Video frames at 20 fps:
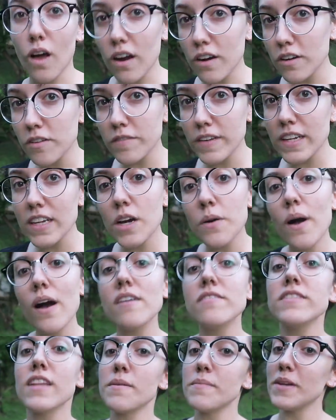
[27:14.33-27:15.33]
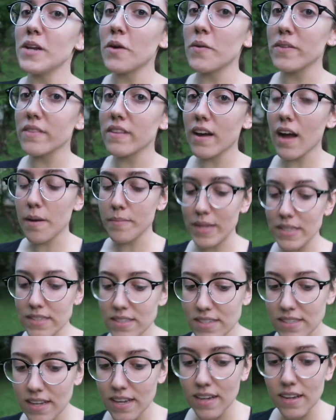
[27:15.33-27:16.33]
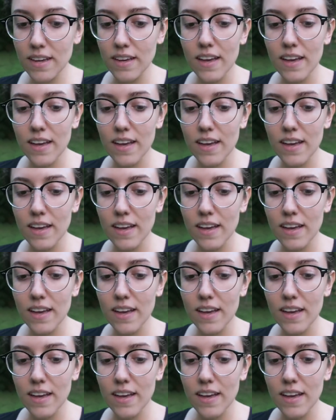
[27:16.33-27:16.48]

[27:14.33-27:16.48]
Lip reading: longer video of, let me know in the comments.